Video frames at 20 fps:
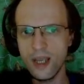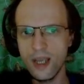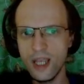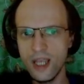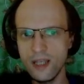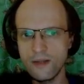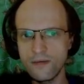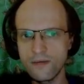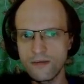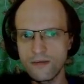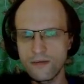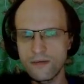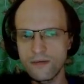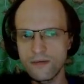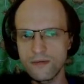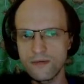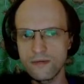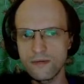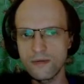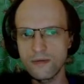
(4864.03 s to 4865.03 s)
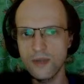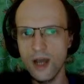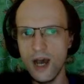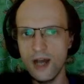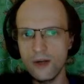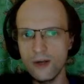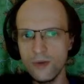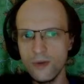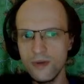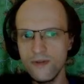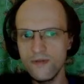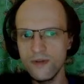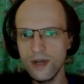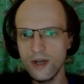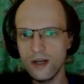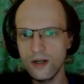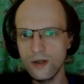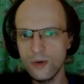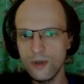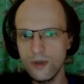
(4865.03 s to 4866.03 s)
a, I don't
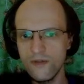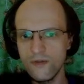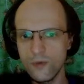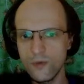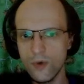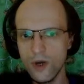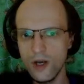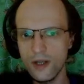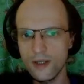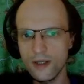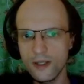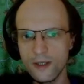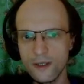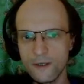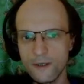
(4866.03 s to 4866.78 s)
know even what.